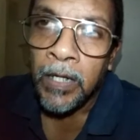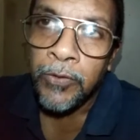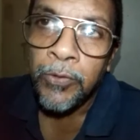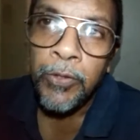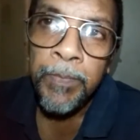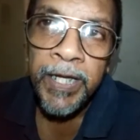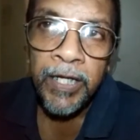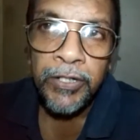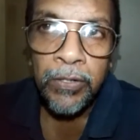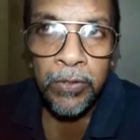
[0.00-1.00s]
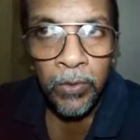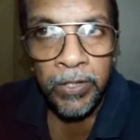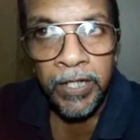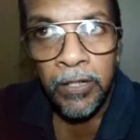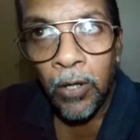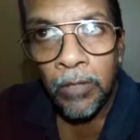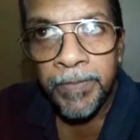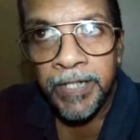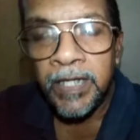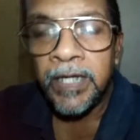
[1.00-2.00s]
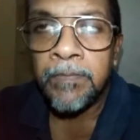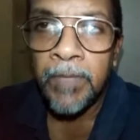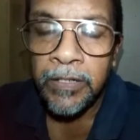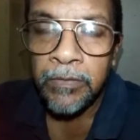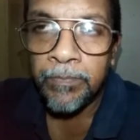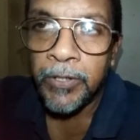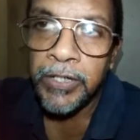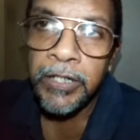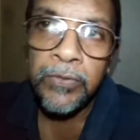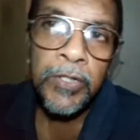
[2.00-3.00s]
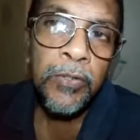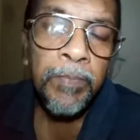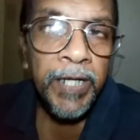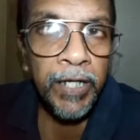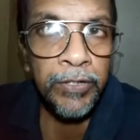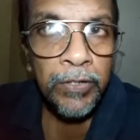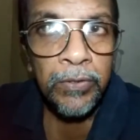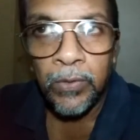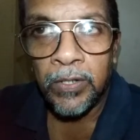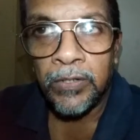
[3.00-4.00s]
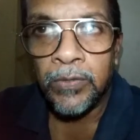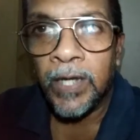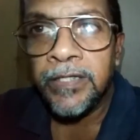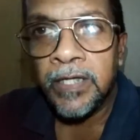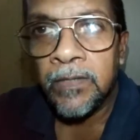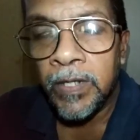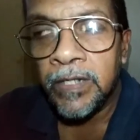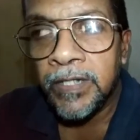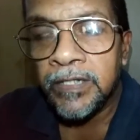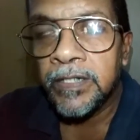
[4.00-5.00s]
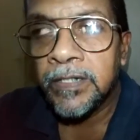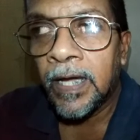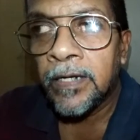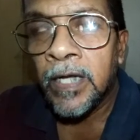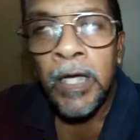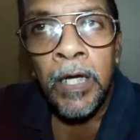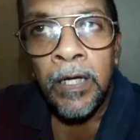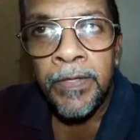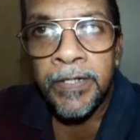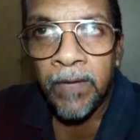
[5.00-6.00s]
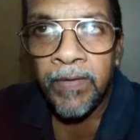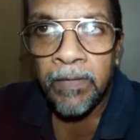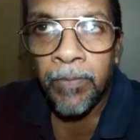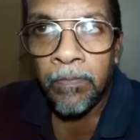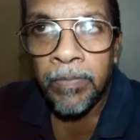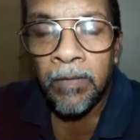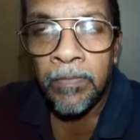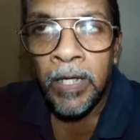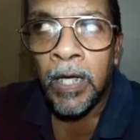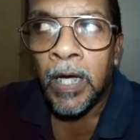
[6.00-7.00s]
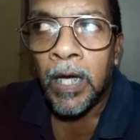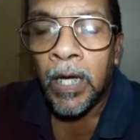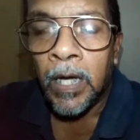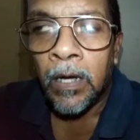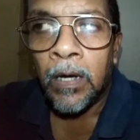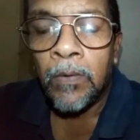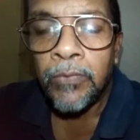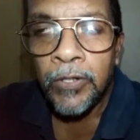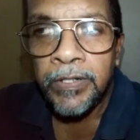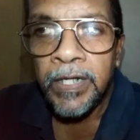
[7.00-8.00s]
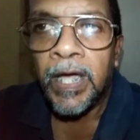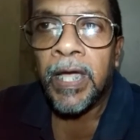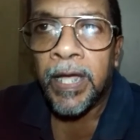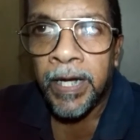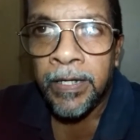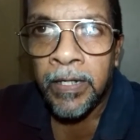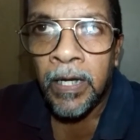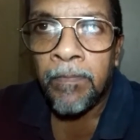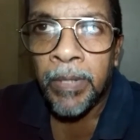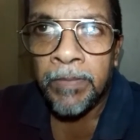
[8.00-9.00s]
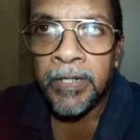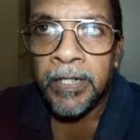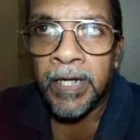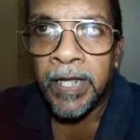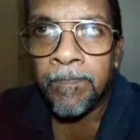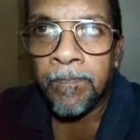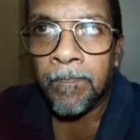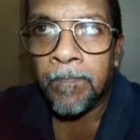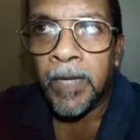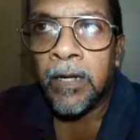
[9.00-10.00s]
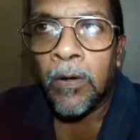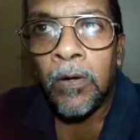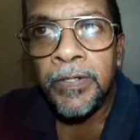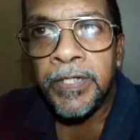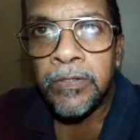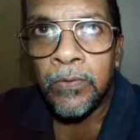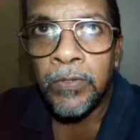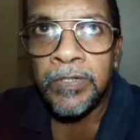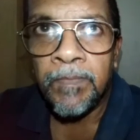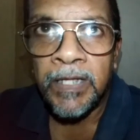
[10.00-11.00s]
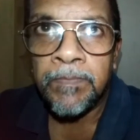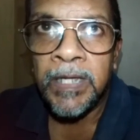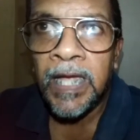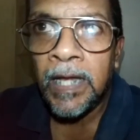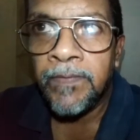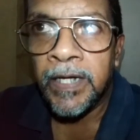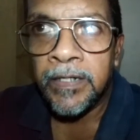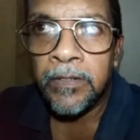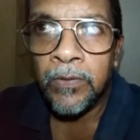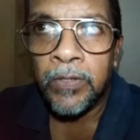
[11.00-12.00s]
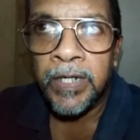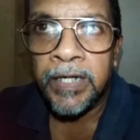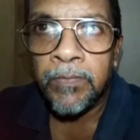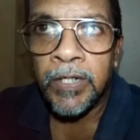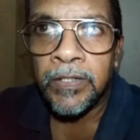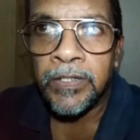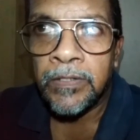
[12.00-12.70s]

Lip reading: duplication road in Kolpiti. It must proceed to the duplication road. So I think when this is done, the traffic problem would end permanently, and all these roads must be elevated road networks.